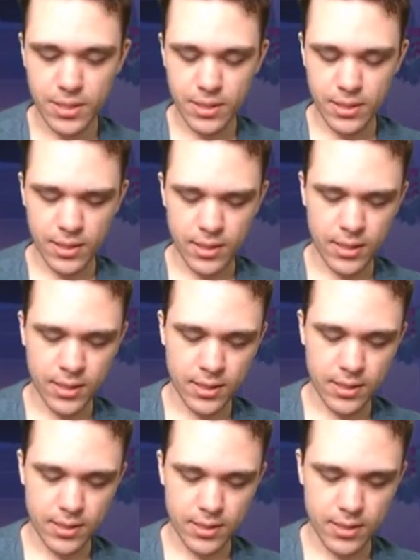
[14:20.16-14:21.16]
Uh,
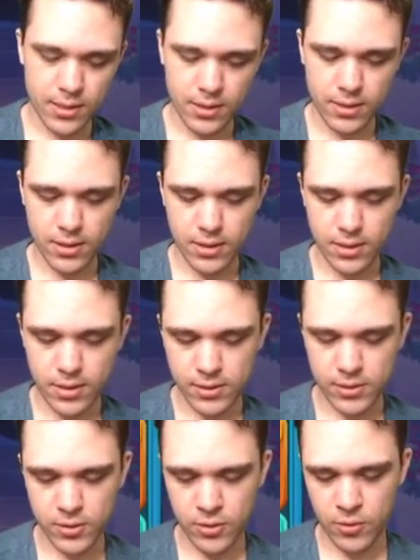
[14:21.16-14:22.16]

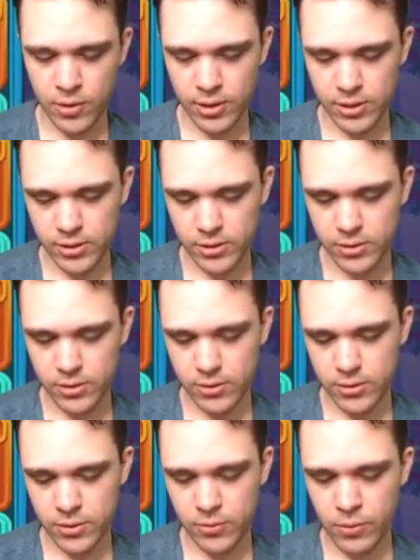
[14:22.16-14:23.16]
so
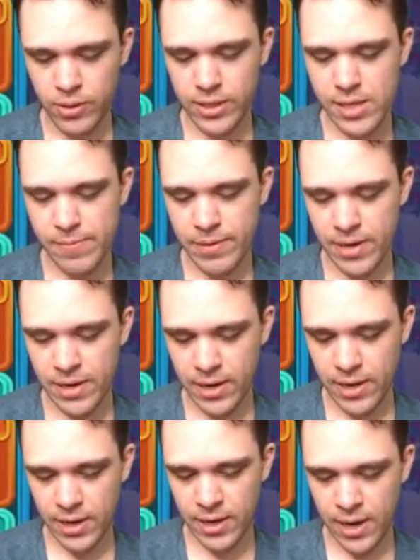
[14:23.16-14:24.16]
you want to keep an, an
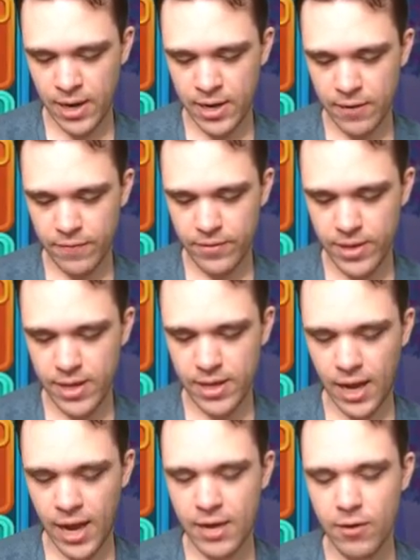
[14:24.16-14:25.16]
eye out for that.
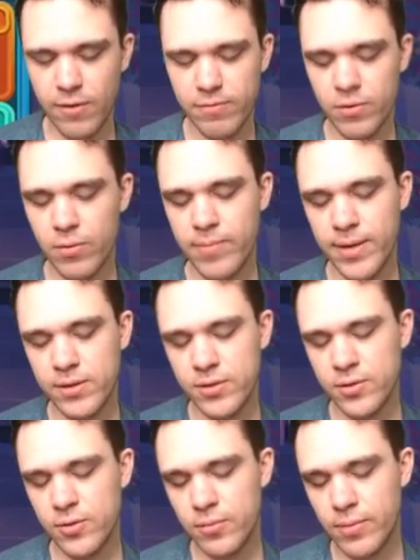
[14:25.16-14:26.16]
I don't have to worry about
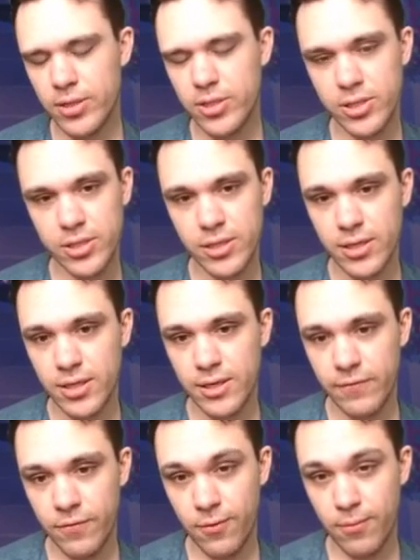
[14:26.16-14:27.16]
too much
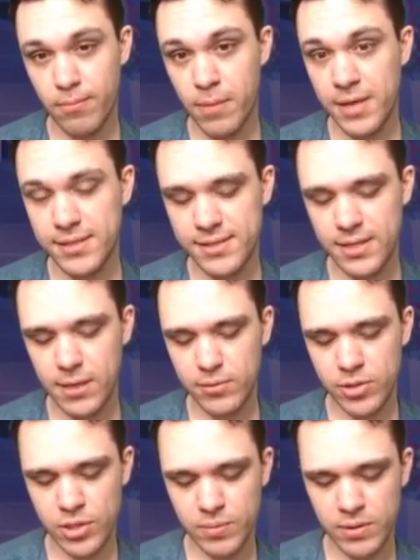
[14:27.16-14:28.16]
for my setup
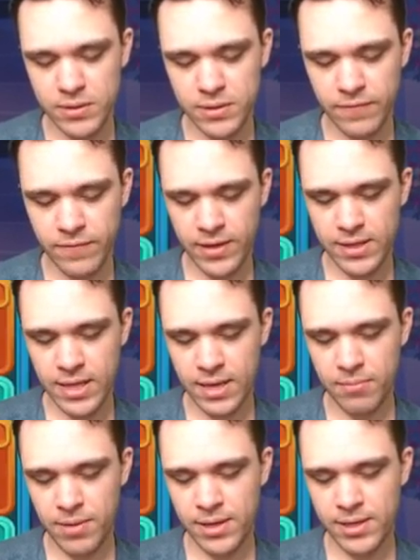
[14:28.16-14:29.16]
just because of the fact that
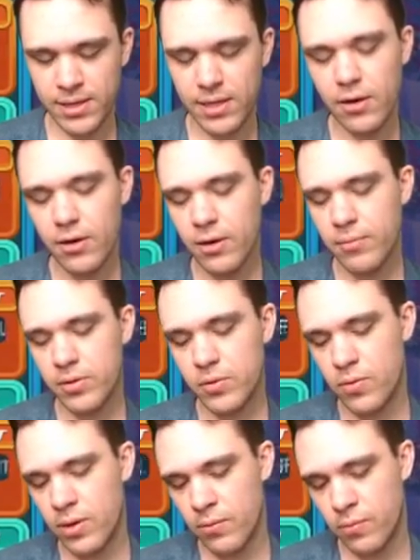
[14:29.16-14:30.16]
my key art number
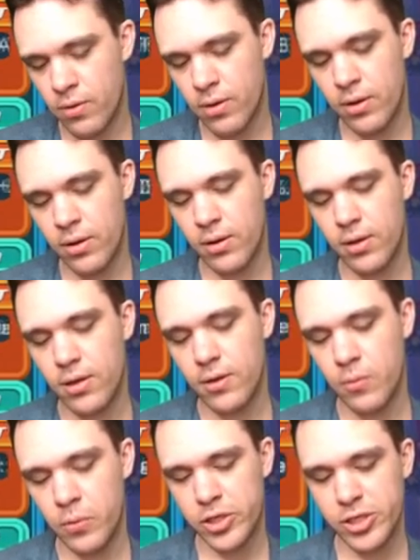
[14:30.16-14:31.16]
21,
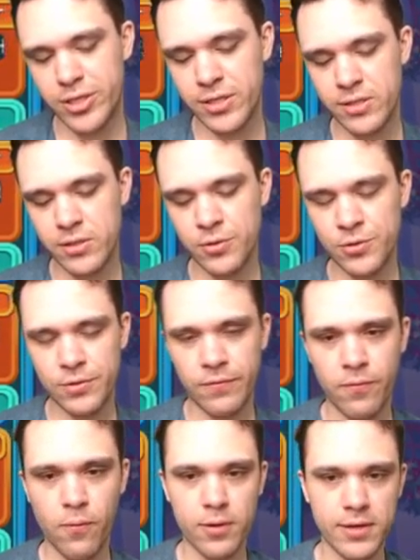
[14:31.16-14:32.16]
which gets used
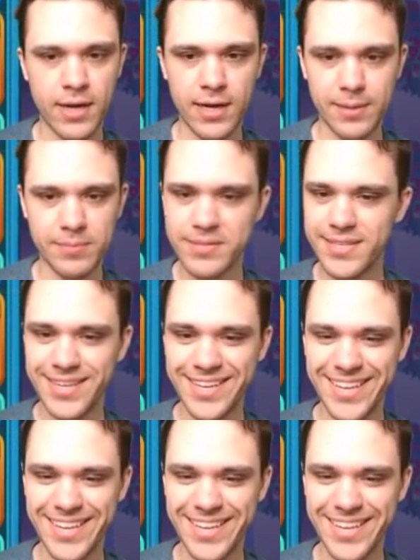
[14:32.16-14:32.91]
four times